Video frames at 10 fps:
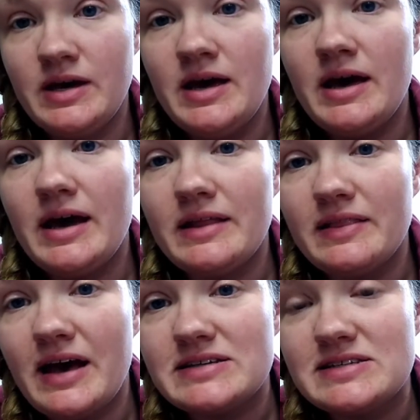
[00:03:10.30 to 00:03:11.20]
And
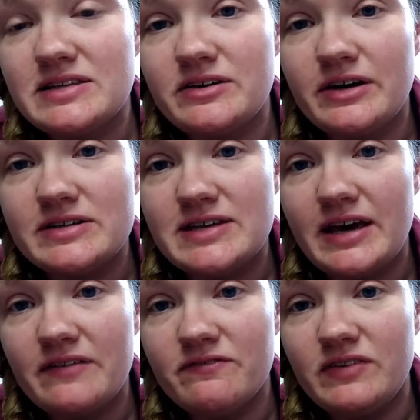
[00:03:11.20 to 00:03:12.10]
lastly, there is a
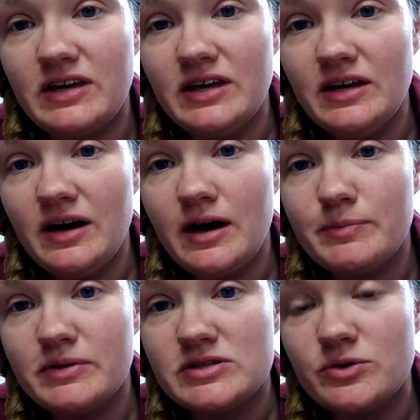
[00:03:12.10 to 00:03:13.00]
V up in
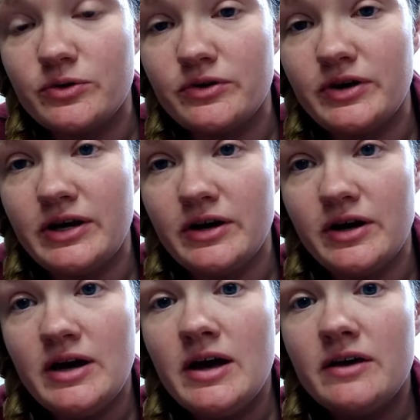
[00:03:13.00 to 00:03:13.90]
this corner here.
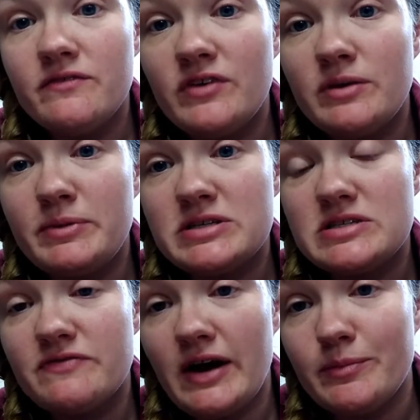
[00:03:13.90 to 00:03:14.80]
V means
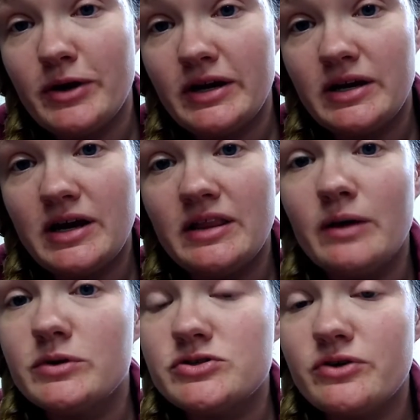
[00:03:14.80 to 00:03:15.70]
vibrate, and that
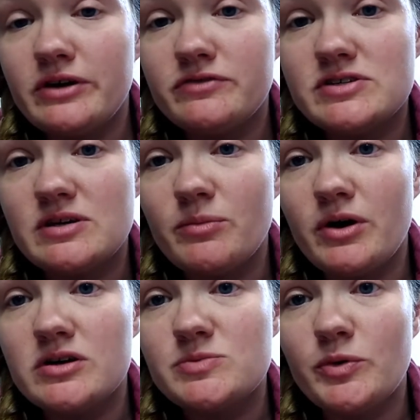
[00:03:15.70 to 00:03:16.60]
works great for some
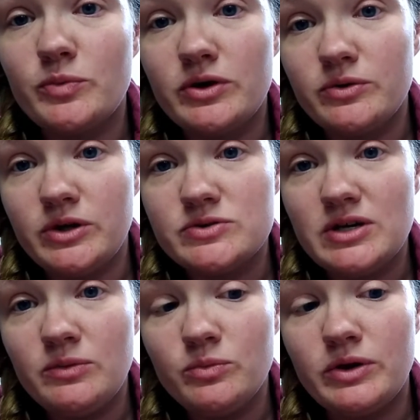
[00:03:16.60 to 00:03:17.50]
dogs, but we don't use it.
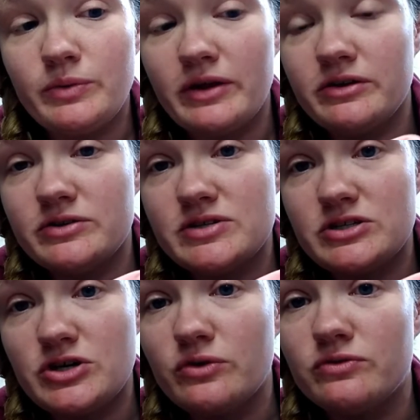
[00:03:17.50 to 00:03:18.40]
We'd rather use that
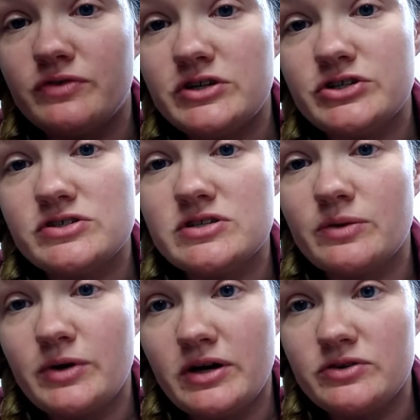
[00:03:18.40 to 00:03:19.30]
tone feature so that we
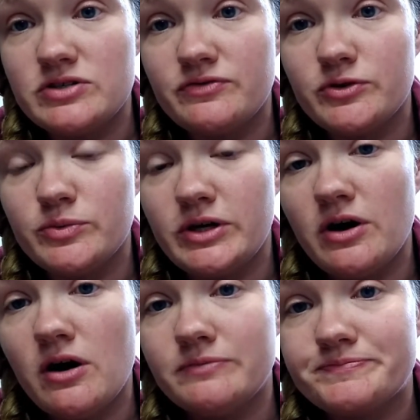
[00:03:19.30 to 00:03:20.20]
can use it for recall.